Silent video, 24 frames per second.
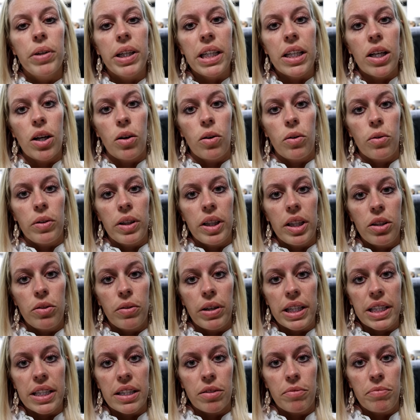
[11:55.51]
We know that you
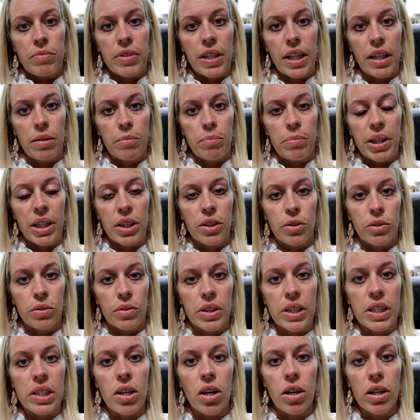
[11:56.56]
guys have been through
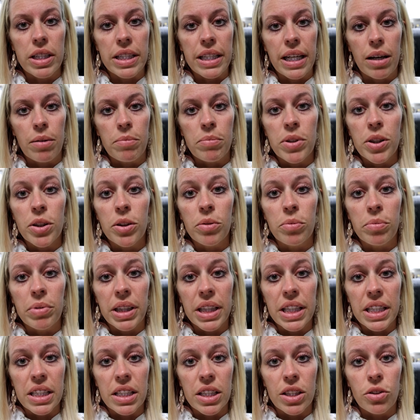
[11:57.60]
this hard time too
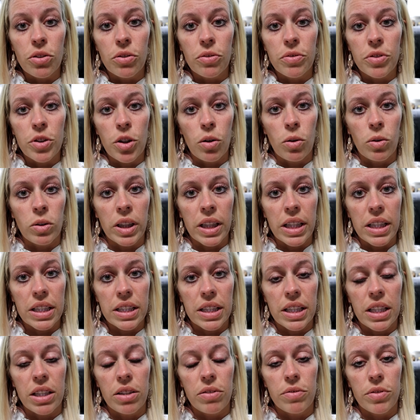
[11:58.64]
because you have told
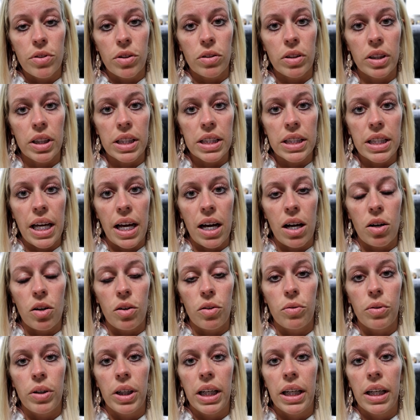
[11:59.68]
us and you've told us
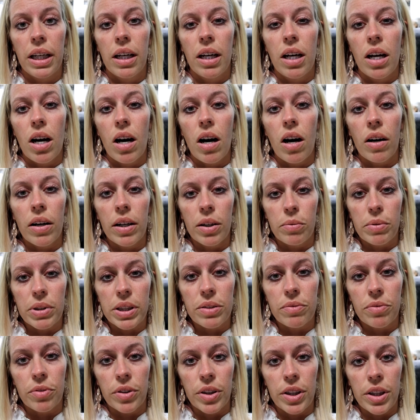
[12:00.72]
how hard it
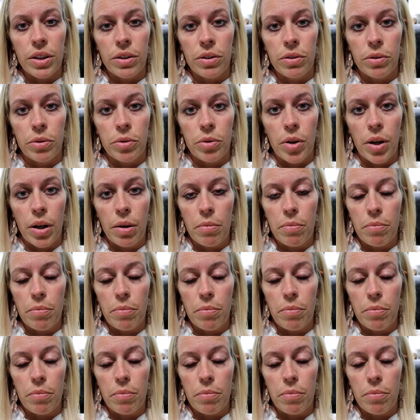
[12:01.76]
was for you,